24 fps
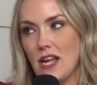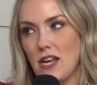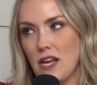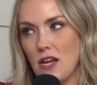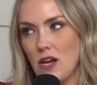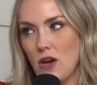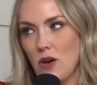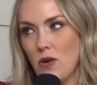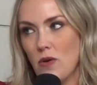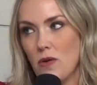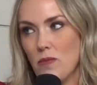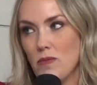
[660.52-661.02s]
I
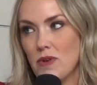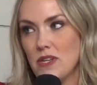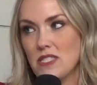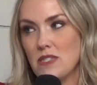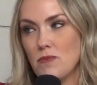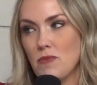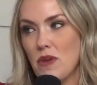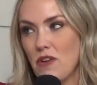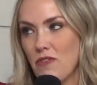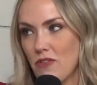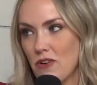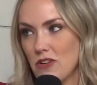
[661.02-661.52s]
know, but it's
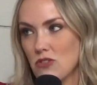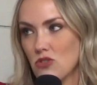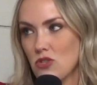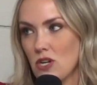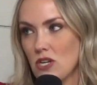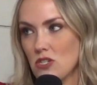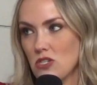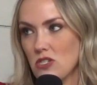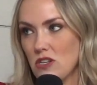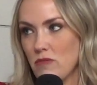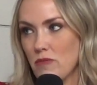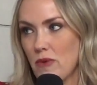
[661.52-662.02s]
a big
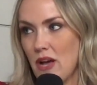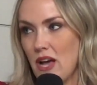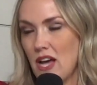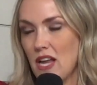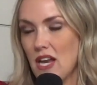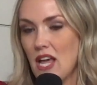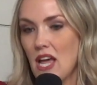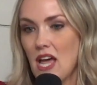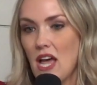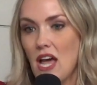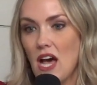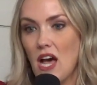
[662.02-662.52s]
frustration of
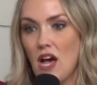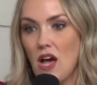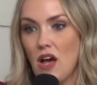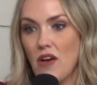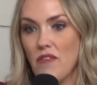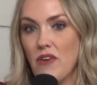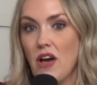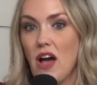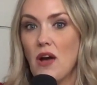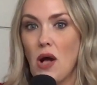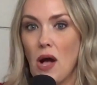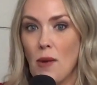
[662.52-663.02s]
mine
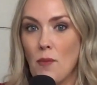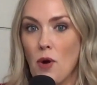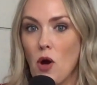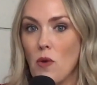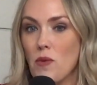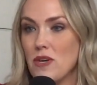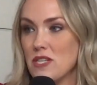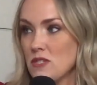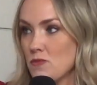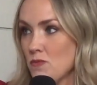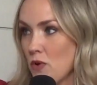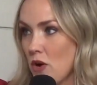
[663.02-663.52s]
of I'm
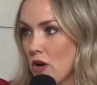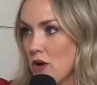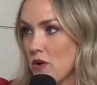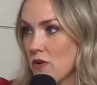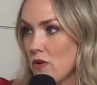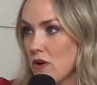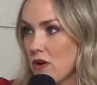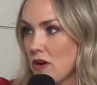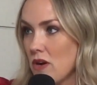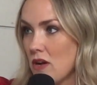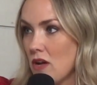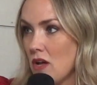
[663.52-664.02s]
always
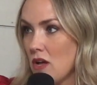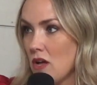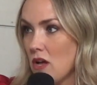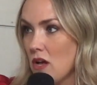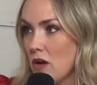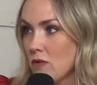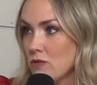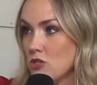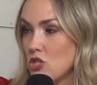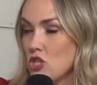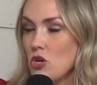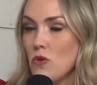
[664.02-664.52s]
broke.
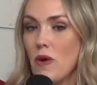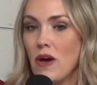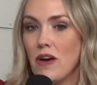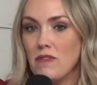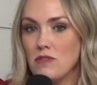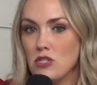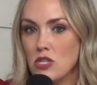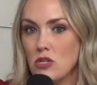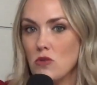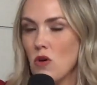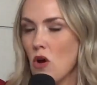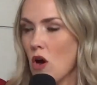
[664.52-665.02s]
Do you have
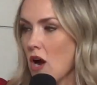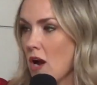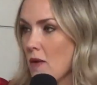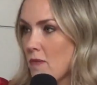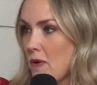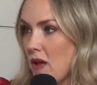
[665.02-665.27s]
2 car